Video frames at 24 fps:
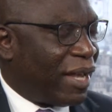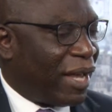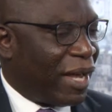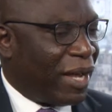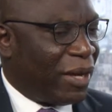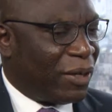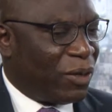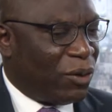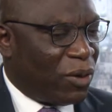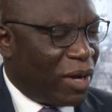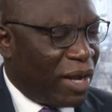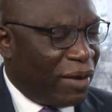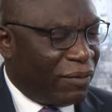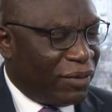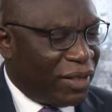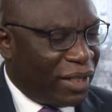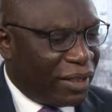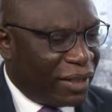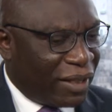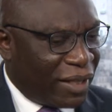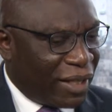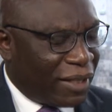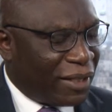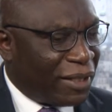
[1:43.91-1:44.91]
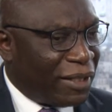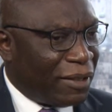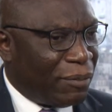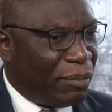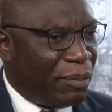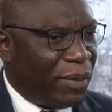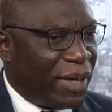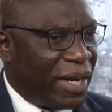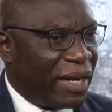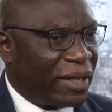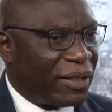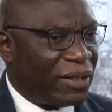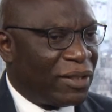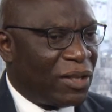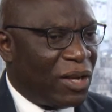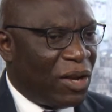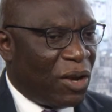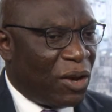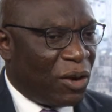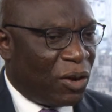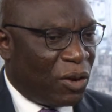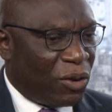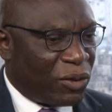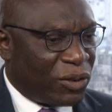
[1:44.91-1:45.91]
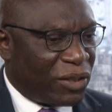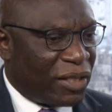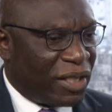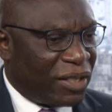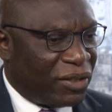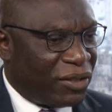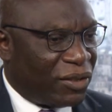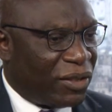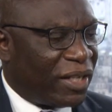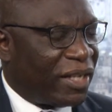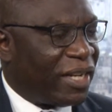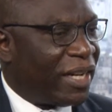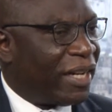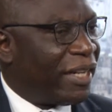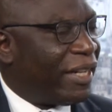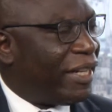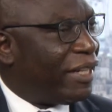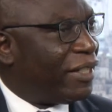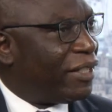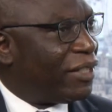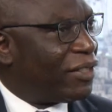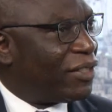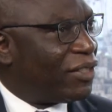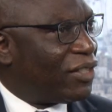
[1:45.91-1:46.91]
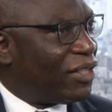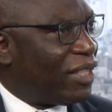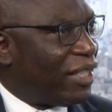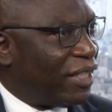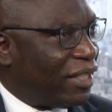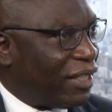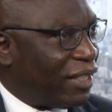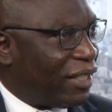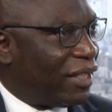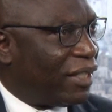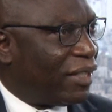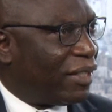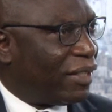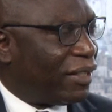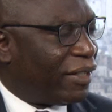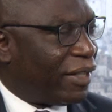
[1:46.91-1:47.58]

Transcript: and you have the 13 banks concentrated in the city,